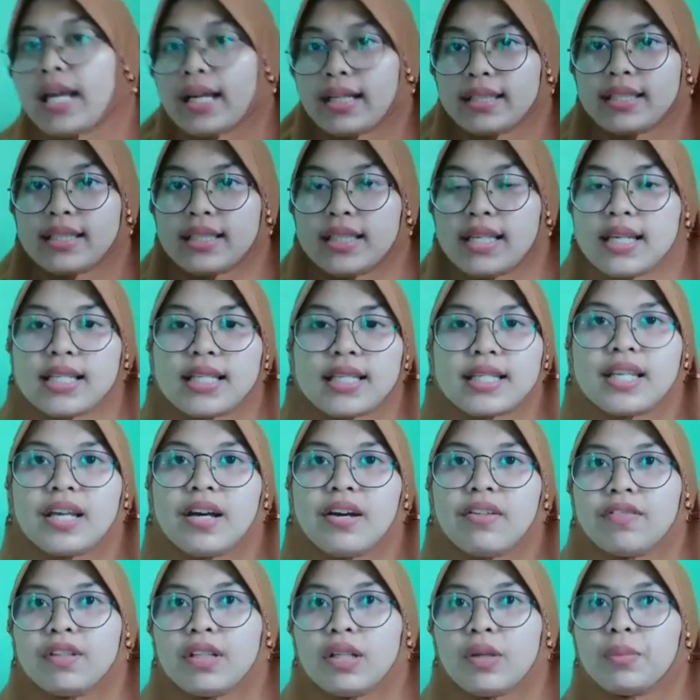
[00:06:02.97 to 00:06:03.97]
Next is
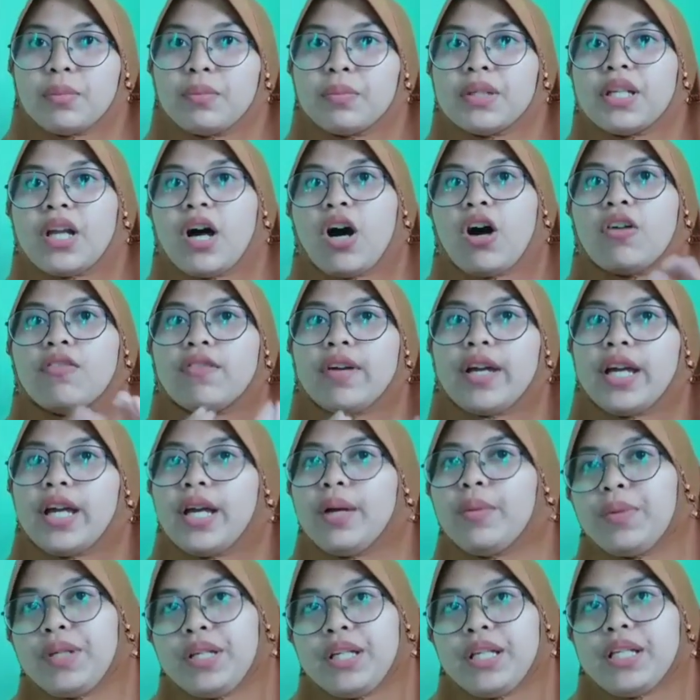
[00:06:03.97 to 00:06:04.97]
the development of
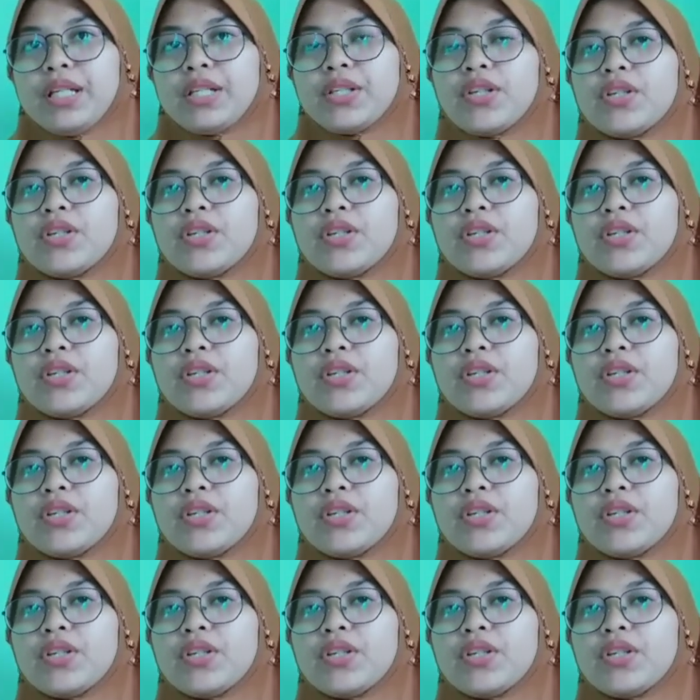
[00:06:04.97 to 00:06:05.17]
AAVE.